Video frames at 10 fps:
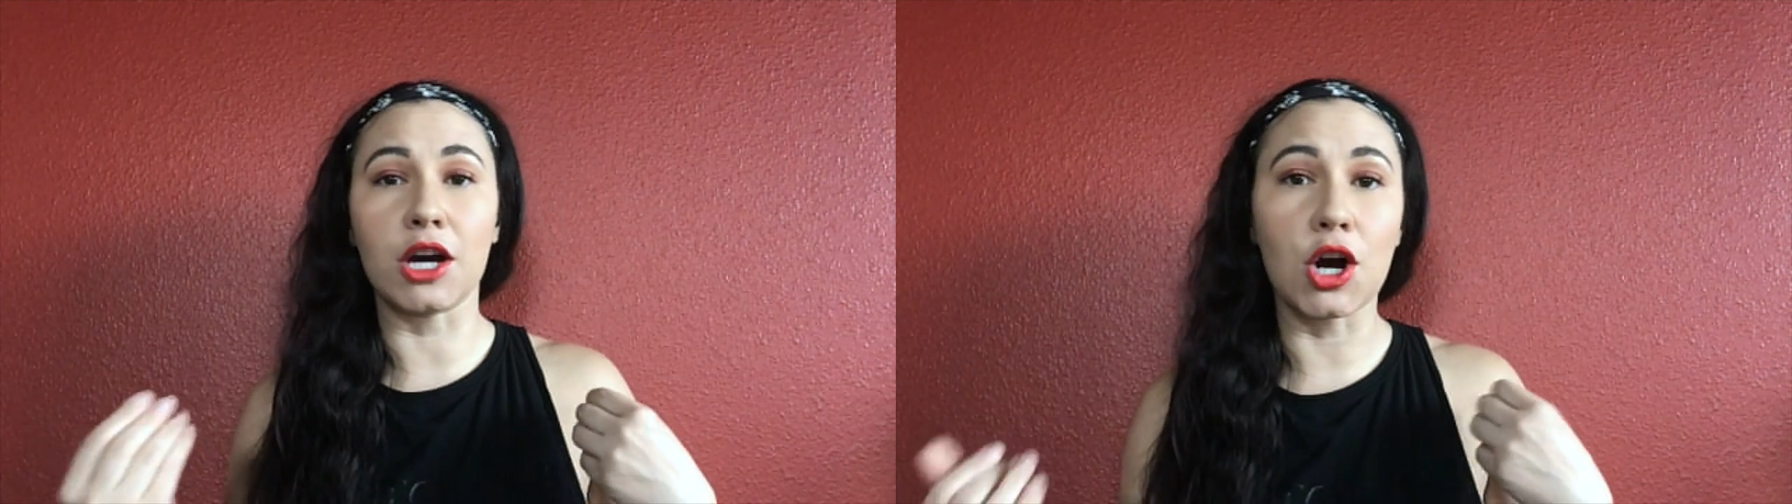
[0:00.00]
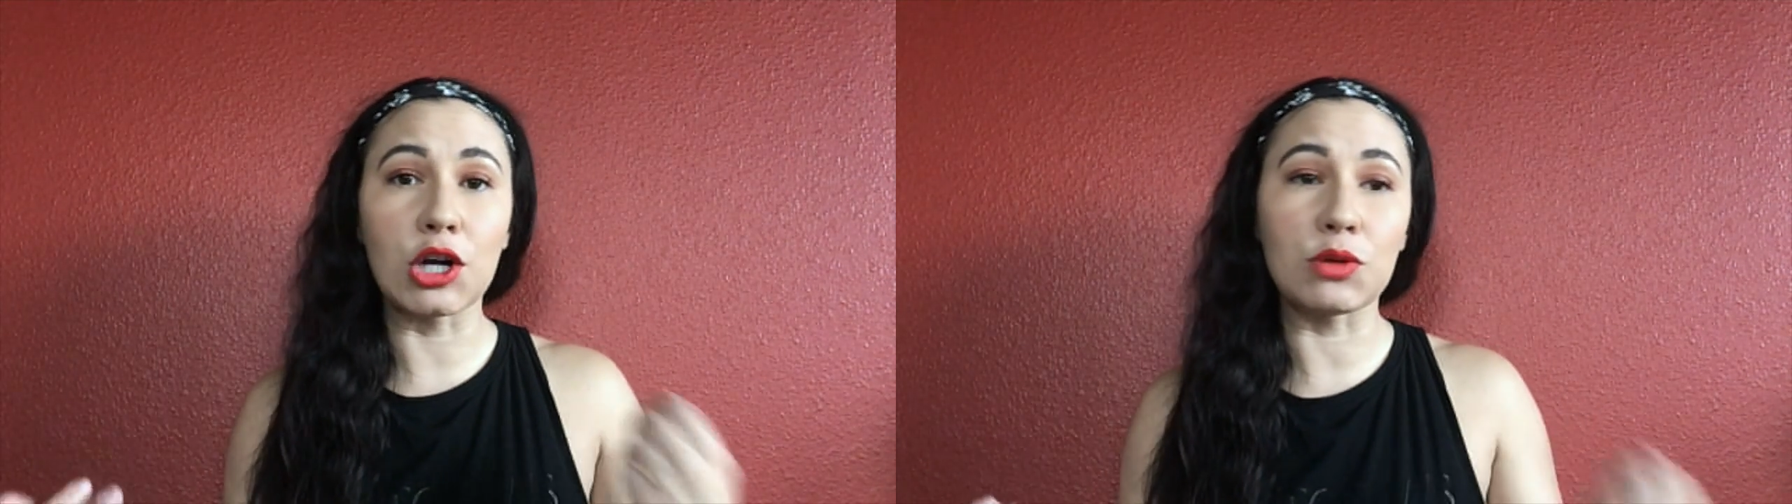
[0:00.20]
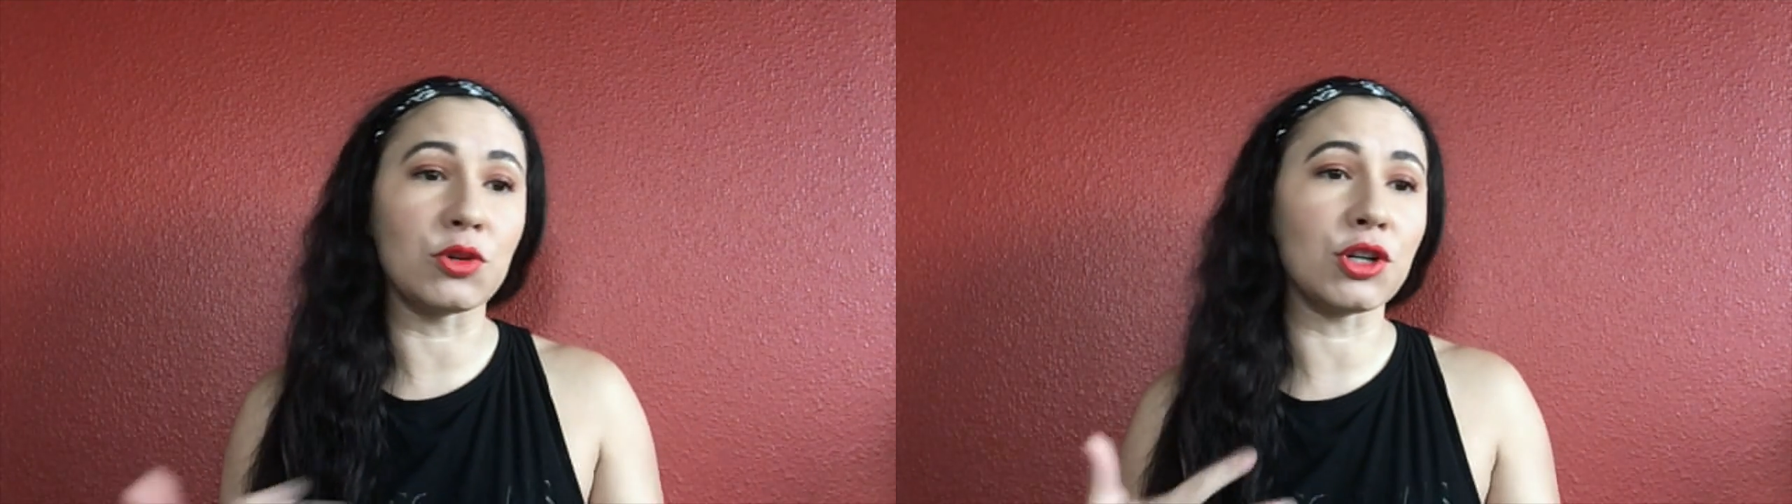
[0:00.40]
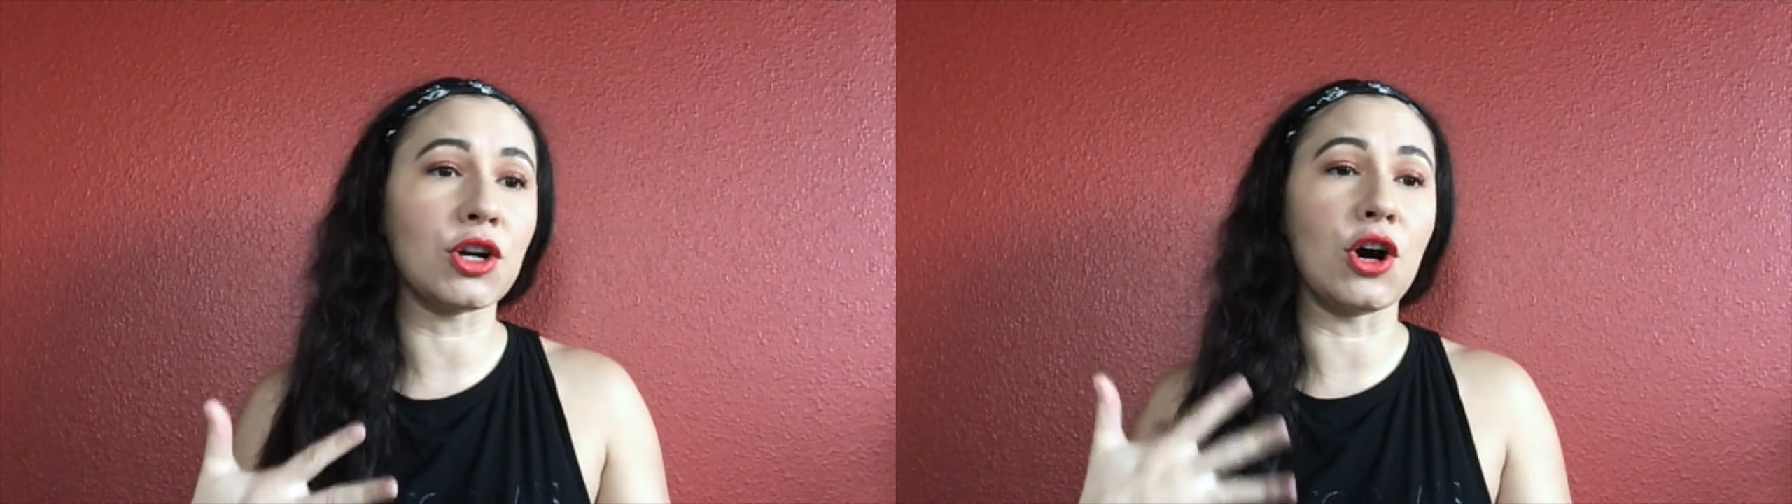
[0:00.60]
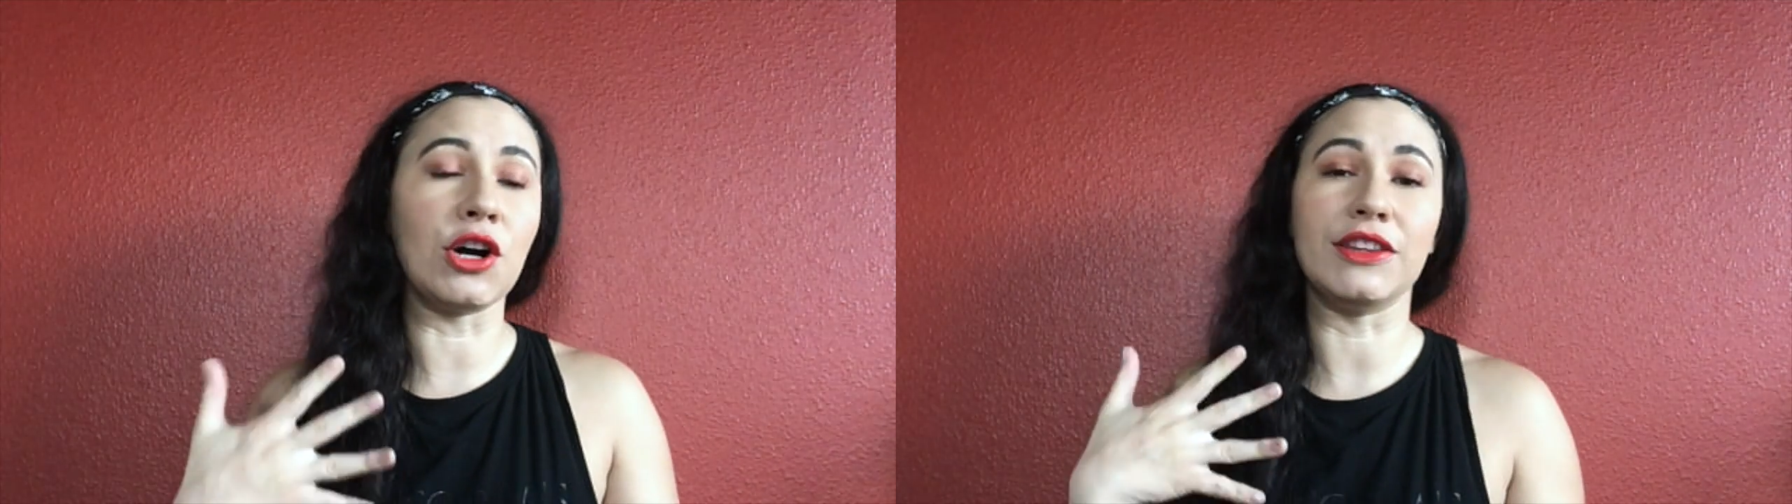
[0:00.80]
artwork
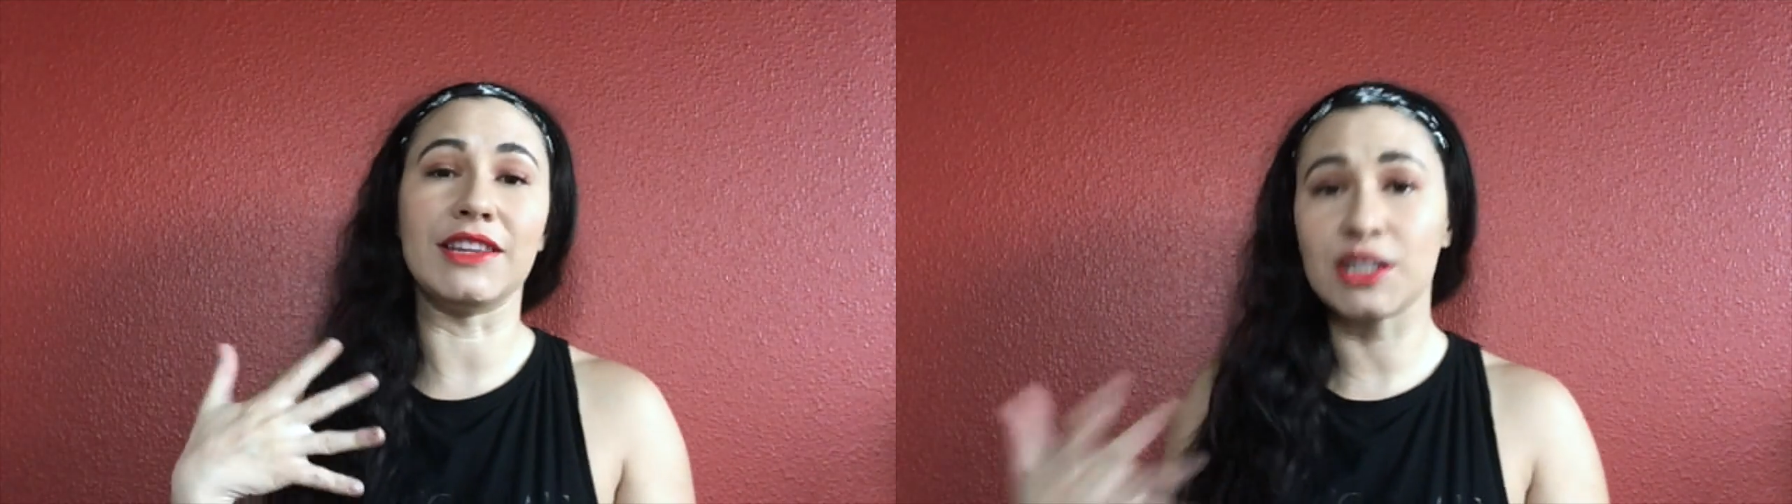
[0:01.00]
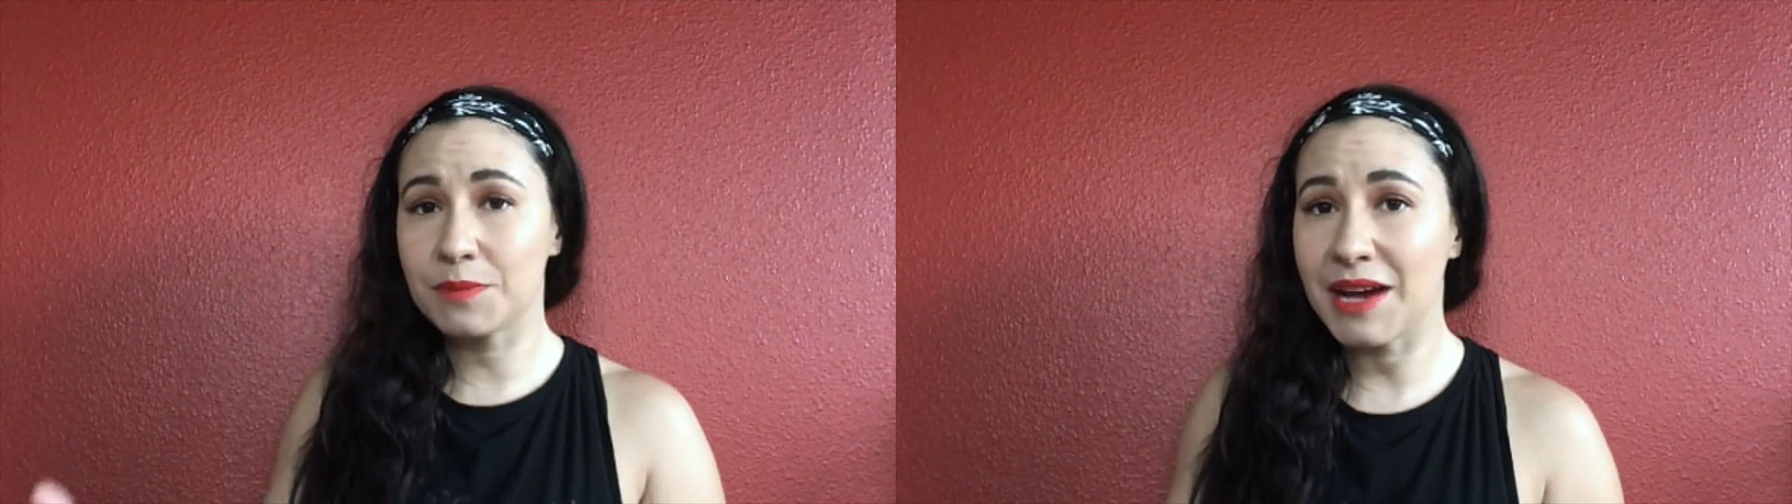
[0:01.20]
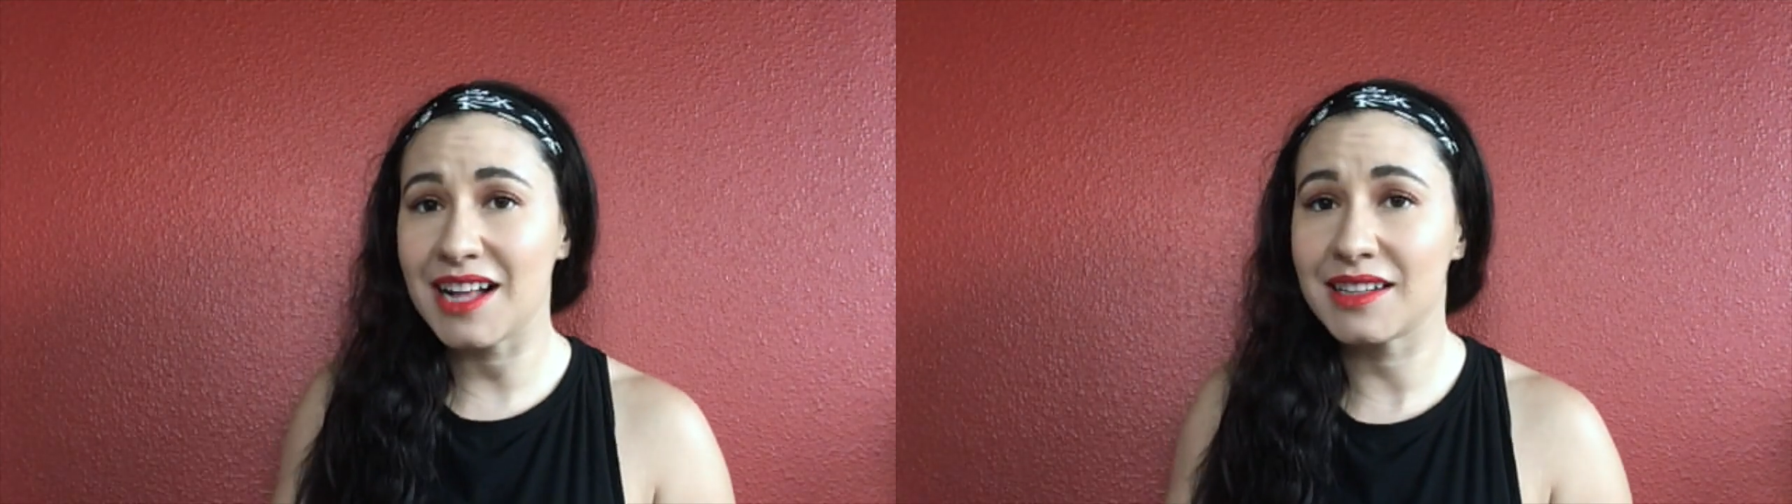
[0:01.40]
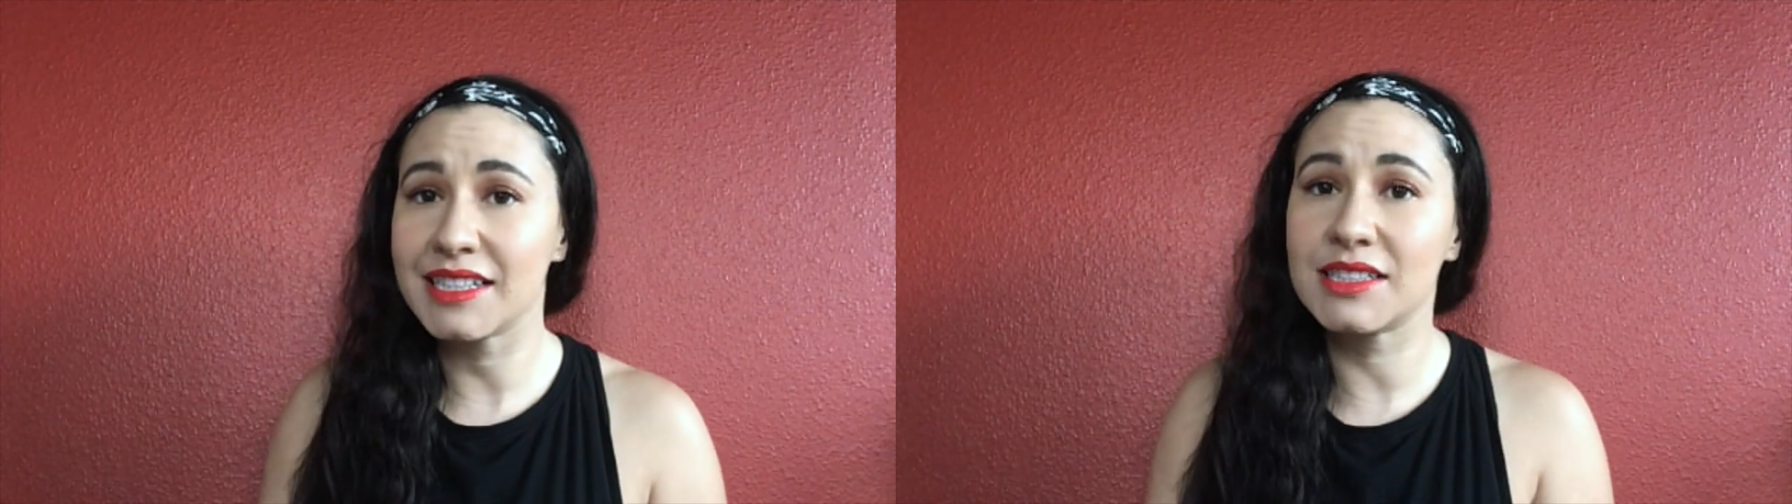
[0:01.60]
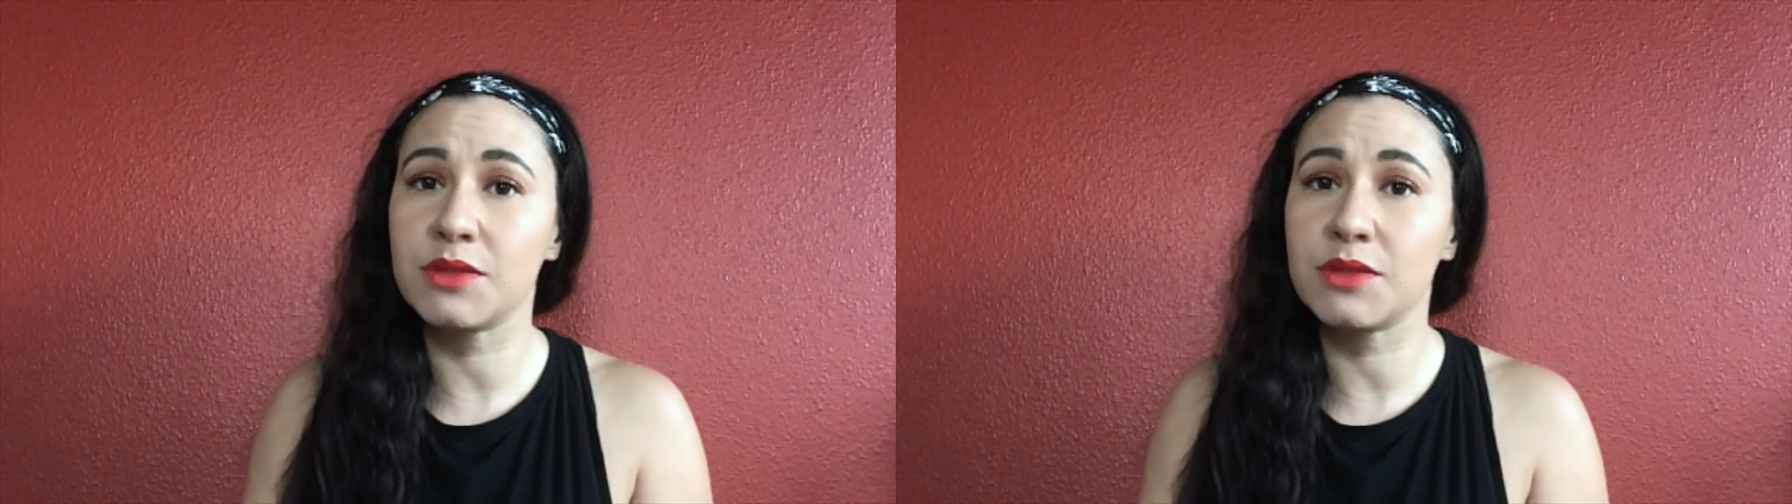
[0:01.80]
on their palettes,